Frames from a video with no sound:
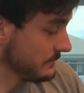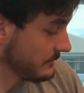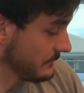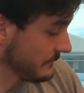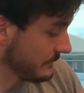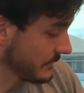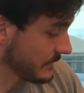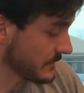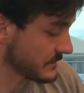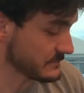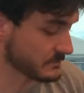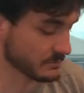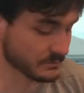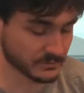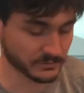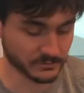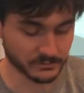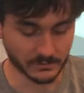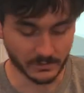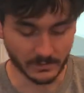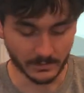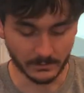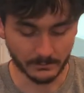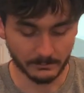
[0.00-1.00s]
First we'll
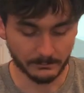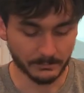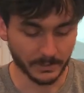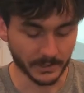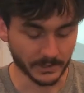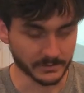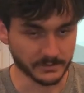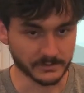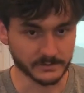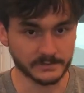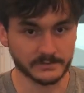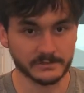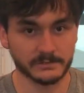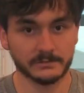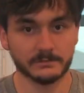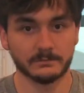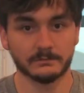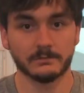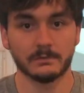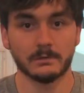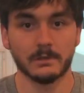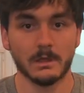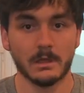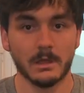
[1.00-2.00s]
do the putters
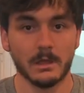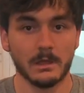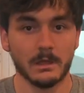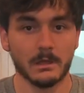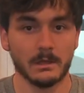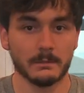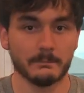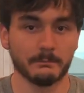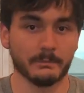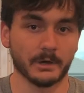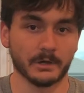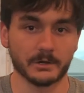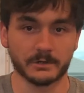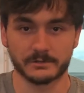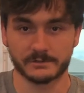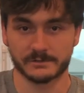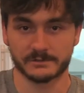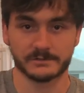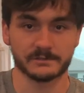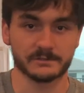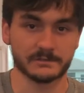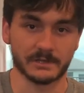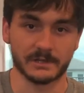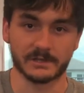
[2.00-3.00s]

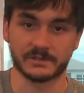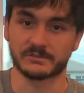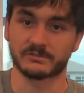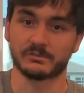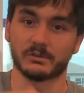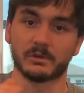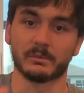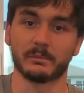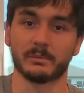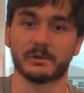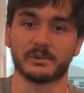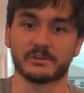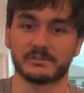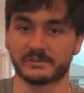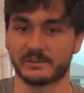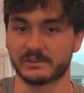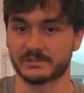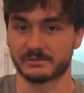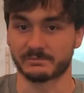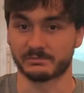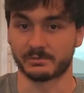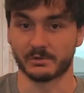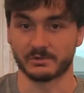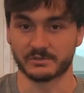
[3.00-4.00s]
slash throwing putters slash
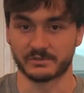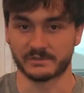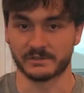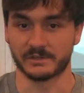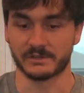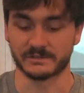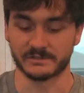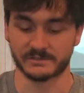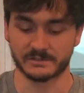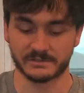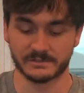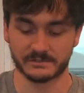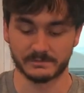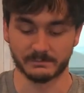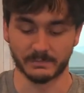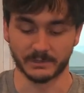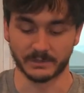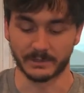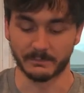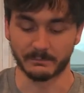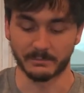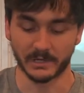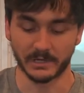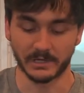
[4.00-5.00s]
approach discs.
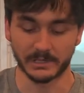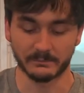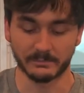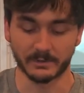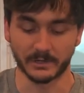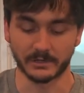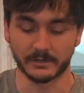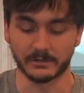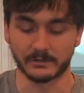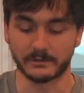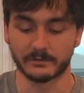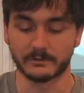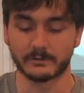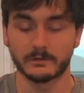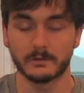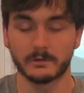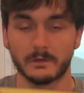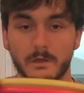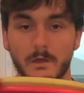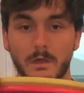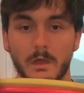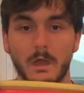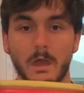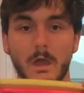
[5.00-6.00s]
But the putting putters,
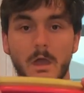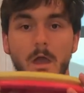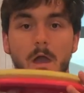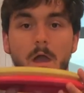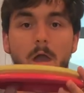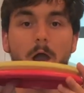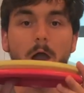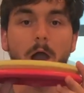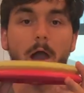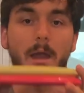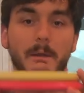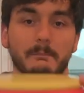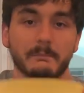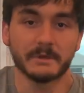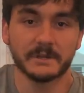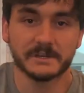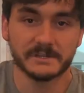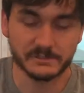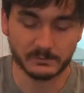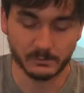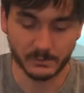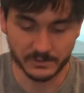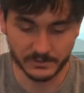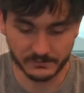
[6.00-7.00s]
I made a
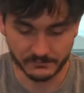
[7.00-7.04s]
switch